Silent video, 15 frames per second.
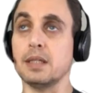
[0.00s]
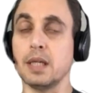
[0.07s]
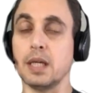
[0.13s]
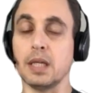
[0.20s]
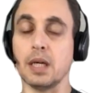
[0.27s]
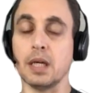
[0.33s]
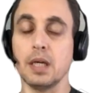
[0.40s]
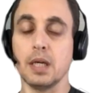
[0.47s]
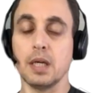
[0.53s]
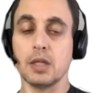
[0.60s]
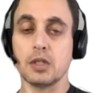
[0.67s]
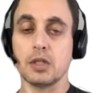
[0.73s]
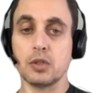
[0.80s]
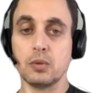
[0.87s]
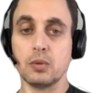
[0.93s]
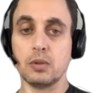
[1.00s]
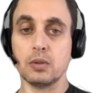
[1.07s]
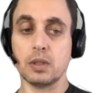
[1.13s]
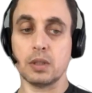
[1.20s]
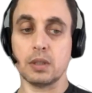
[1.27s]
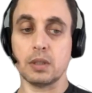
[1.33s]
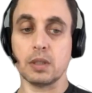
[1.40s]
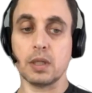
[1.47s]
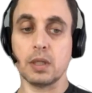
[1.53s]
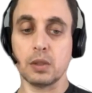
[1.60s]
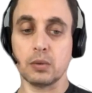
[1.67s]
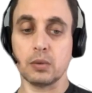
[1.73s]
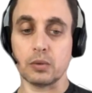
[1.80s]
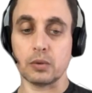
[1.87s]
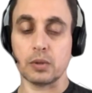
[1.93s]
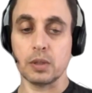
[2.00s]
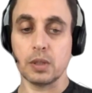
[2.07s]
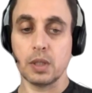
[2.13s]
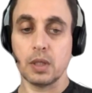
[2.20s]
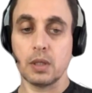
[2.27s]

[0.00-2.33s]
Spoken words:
data should include